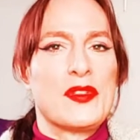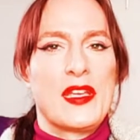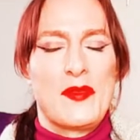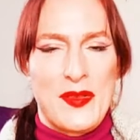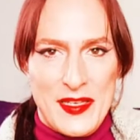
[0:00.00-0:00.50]

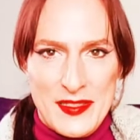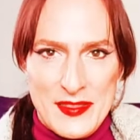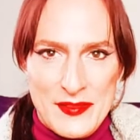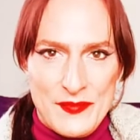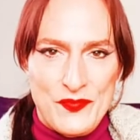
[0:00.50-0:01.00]
take
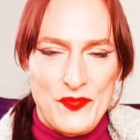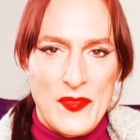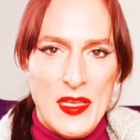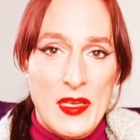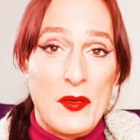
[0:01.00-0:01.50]
place.
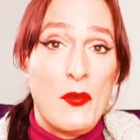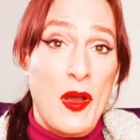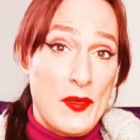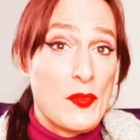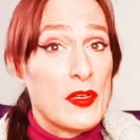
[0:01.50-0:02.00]

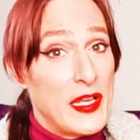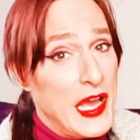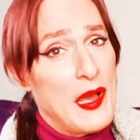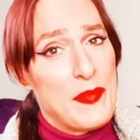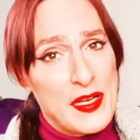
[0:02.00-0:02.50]
What would
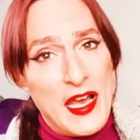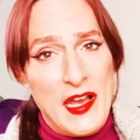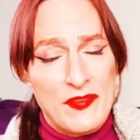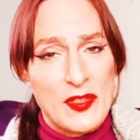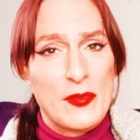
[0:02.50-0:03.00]
happen
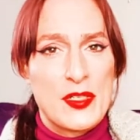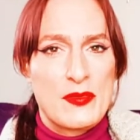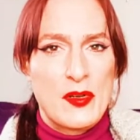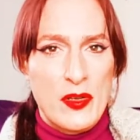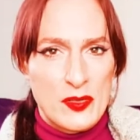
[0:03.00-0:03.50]
afterwards?
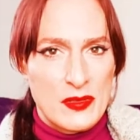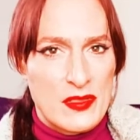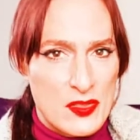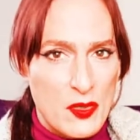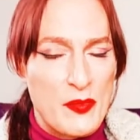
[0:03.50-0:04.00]
We're going to the
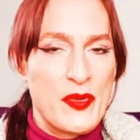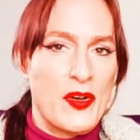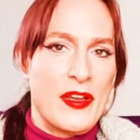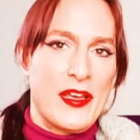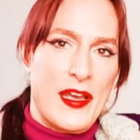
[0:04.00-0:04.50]

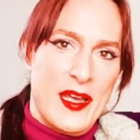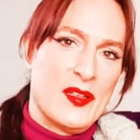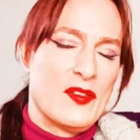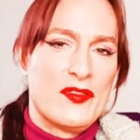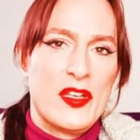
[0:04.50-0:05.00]
scorpionic
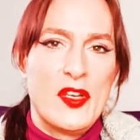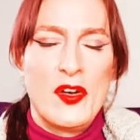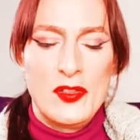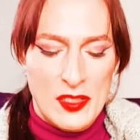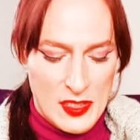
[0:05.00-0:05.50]
end of the
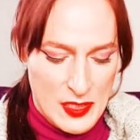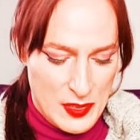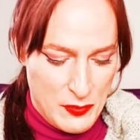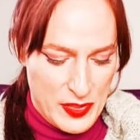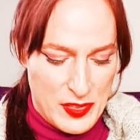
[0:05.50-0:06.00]
Yod,
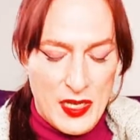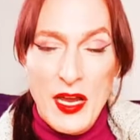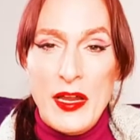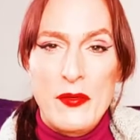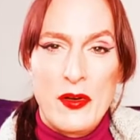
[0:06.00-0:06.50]
with
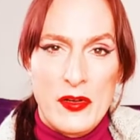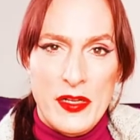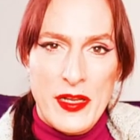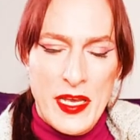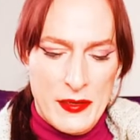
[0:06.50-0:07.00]
Chiron
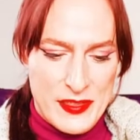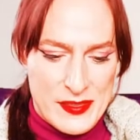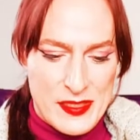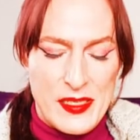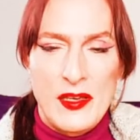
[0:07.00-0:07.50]
and Aries
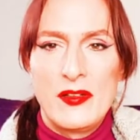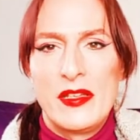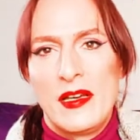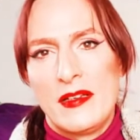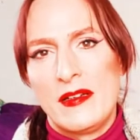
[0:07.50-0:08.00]
sitting on
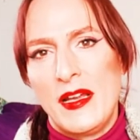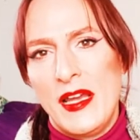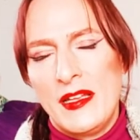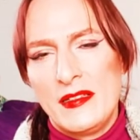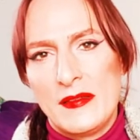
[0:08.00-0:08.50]
the other
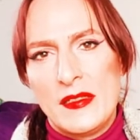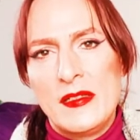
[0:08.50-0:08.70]
end,